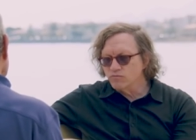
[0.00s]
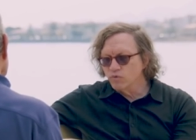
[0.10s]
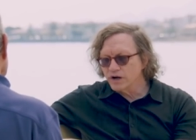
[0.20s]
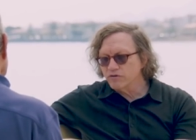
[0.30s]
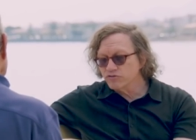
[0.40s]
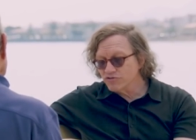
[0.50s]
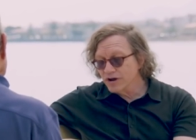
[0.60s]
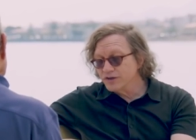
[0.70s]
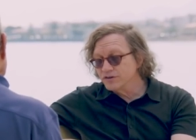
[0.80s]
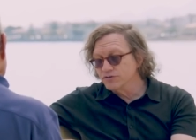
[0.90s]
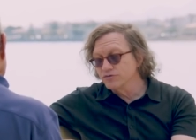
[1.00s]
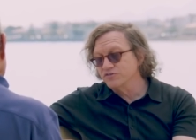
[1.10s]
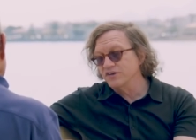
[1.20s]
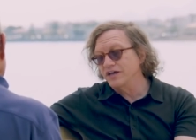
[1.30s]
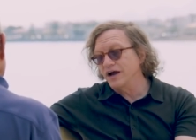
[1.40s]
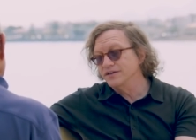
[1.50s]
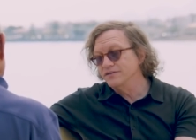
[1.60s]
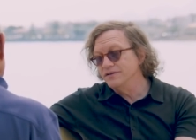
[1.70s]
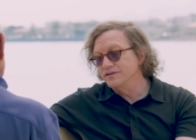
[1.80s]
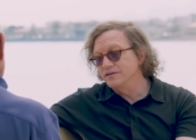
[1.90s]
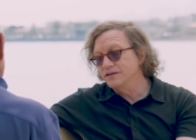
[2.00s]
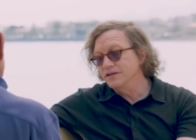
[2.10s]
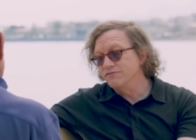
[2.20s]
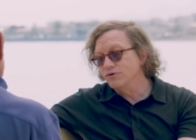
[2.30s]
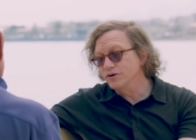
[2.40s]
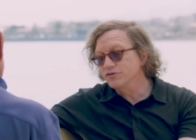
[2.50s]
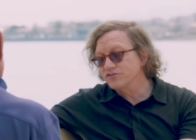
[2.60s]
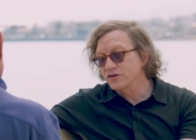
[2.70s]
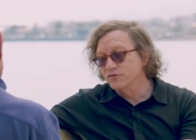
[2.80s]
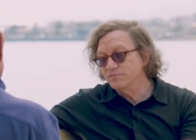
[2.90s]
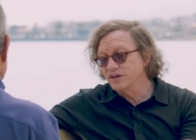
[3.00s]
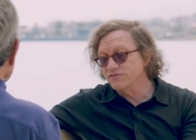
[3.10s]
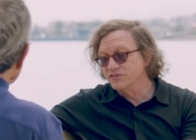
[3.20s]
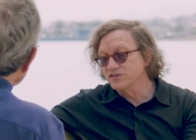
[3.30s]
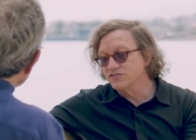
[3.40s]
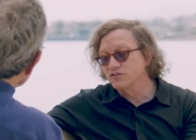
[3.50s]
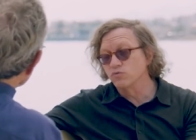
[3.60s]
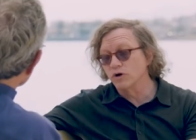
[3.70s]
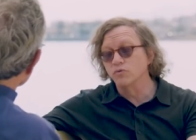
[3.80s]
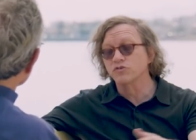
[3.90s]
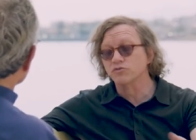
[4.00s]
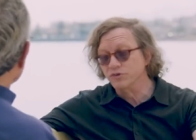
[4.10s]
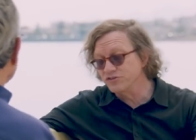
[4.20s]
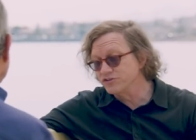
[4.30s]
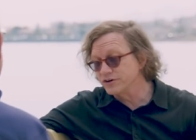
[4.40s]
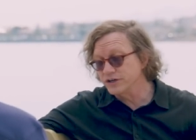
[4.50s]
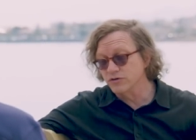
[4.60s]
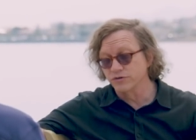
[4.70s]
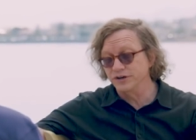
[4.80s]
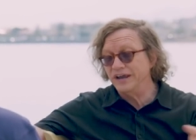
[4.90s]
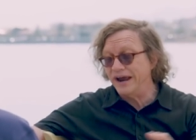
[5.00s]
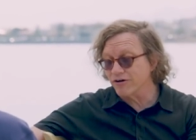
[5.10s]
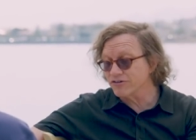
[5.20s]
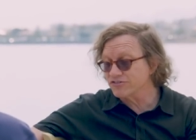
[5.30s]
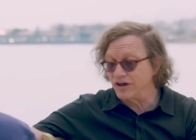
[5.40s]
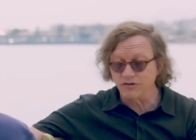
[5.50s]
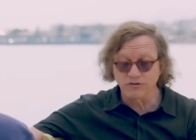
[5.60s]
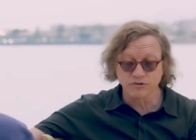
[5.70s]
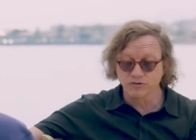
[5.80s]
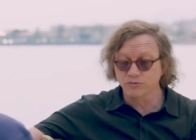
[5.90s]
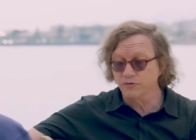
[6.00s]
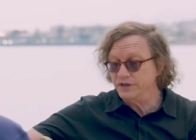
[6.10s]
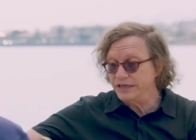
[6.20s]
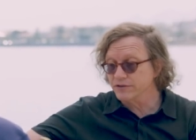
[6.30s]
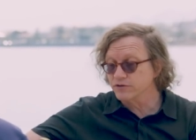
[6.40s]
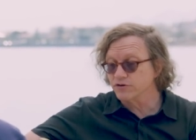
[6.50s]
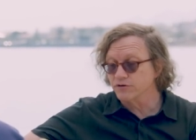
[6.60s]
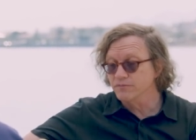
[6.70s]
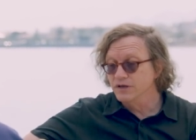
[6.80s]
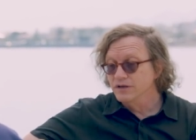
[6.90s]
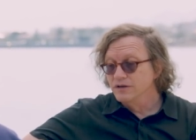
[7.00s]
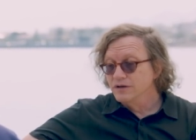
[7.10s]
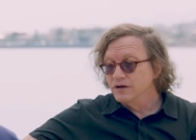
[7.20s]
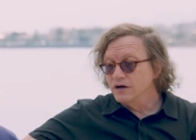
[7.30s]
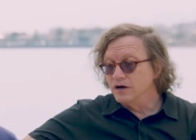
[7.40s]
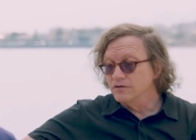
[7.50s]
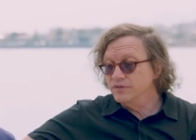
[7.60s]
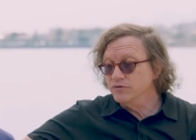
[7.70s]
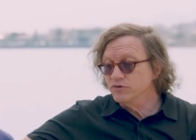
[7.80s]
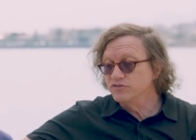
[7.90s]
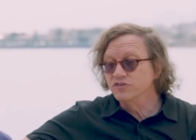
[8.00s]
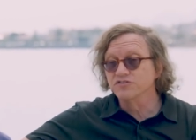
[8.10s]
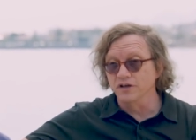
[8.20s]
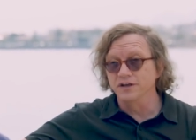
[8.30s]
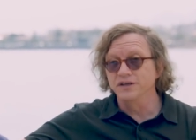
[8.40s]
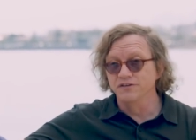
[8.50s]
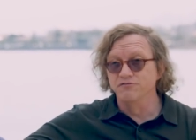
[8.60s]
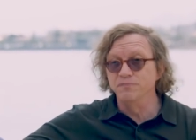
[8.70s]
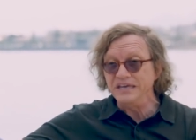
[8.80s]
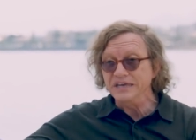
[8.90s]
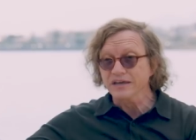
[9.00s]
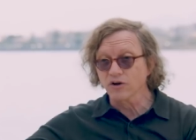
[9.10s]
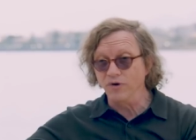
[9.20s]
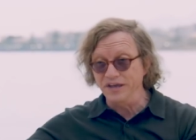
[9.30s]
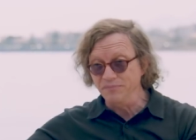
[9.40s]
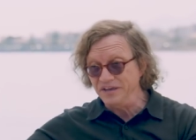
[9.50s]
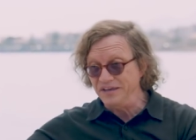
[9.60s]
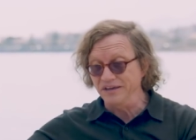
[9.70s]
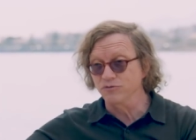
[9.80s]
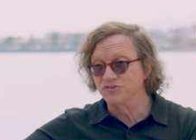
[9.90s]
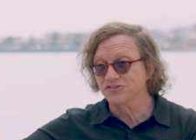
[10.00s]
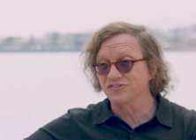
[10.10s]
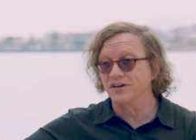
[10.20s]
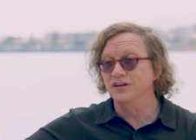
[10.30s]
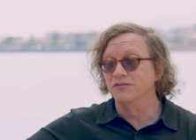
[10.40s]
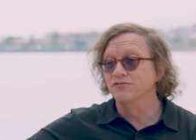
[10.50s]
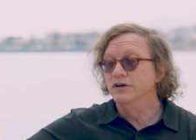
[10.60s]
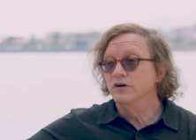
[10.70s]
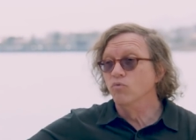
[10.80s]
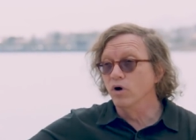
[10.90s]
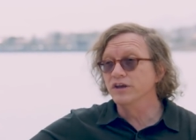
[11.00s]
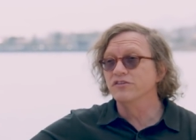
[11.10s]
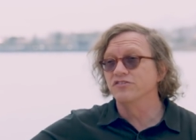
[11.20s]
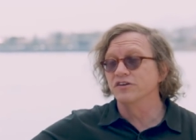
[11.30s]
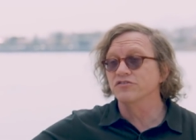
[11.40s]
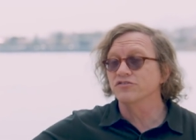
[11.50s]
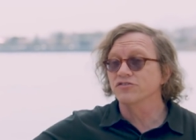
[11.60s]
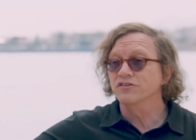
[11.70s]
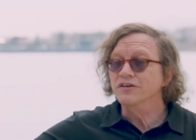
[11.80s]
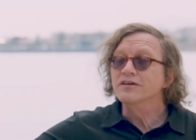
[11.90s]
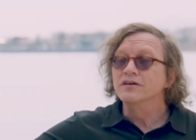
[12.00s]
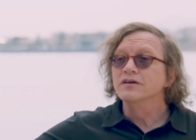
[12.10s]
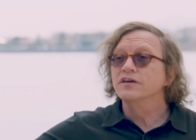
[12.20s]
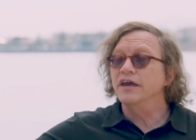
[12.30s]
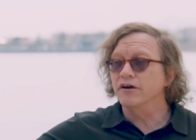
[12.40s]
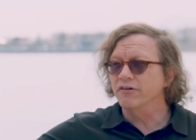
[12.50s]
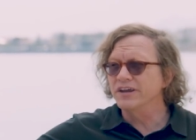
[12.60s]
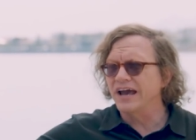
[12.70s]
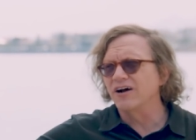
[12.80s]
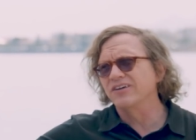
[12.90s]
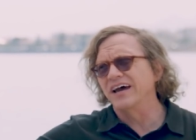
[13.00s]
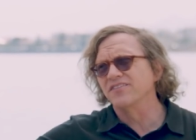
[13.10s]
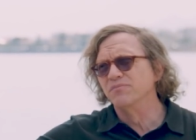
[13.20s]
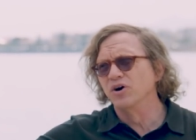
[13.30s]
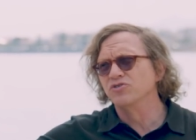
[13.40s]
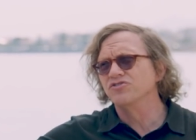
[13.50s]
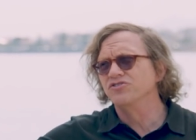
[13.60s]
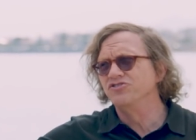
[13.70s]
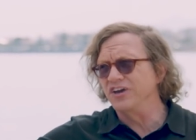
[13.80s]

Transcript: What I was trying to do was say, if you understand what metaphysics is, what it was originally according to Aristotle, which is where we get the term, it was the study of being qua being. It was the study of what exists carried out at the most